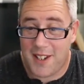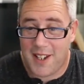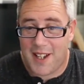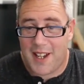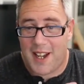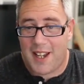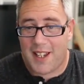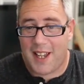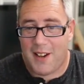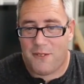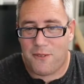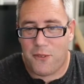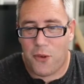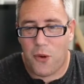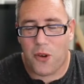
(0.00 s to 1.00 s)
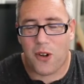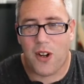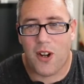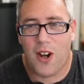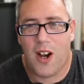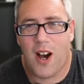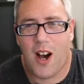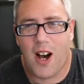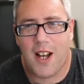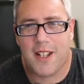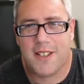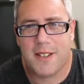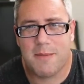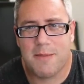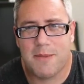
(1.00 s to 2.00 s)
I got four
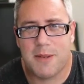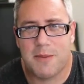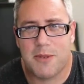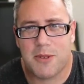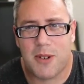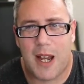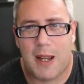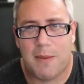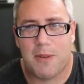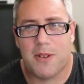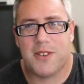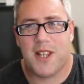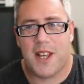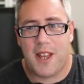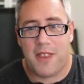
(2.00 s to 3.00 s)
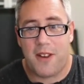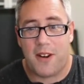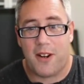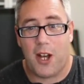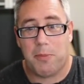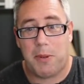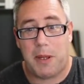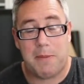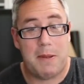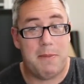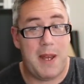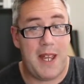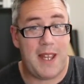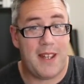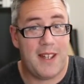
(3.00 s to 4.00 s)
awesome subscribers that are helping me
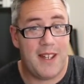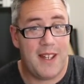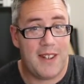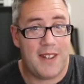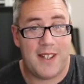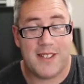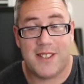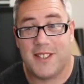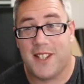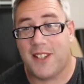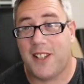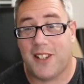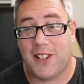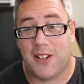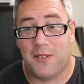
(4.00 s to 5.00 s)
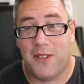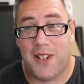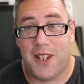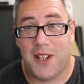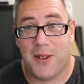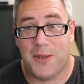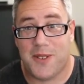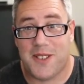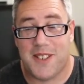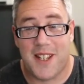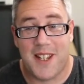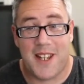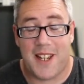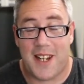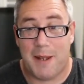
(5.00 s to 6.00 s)
make these silly little videos,
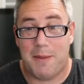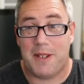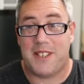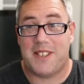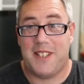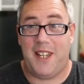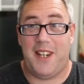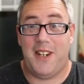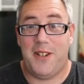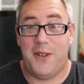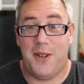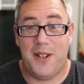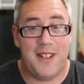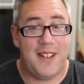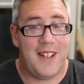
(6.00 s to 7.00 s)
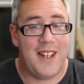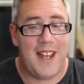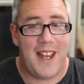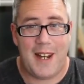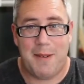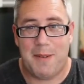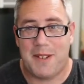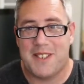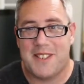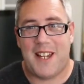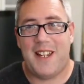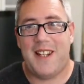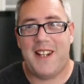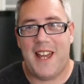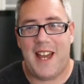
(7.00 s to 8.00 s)
and I'm excited to do it, and I'm
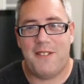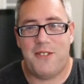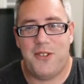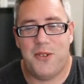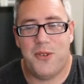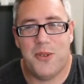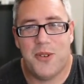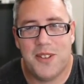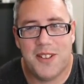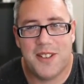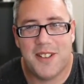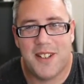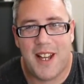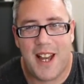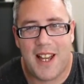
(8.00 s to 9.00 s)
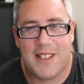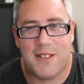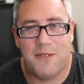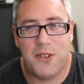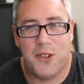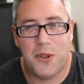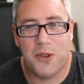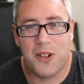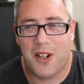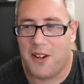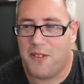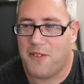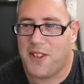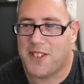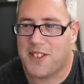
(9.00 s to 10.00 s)
excited to have you as a viewer
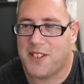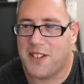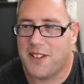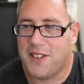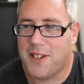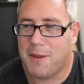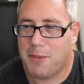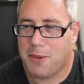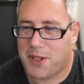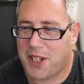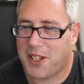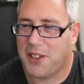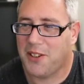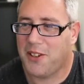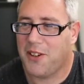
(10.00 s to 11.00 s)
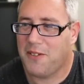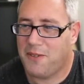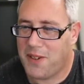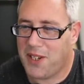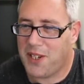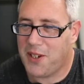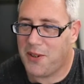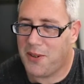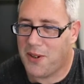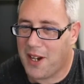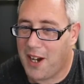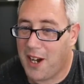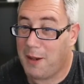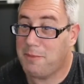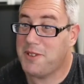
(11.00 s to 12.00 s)
of this particular video.
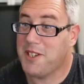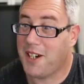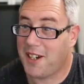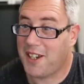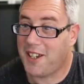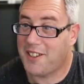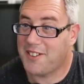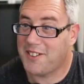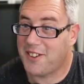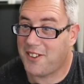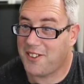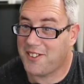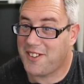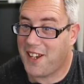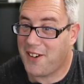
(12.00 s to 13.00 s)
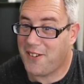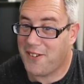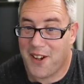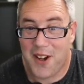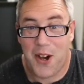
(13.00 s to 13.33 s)
I'm talking in circles now.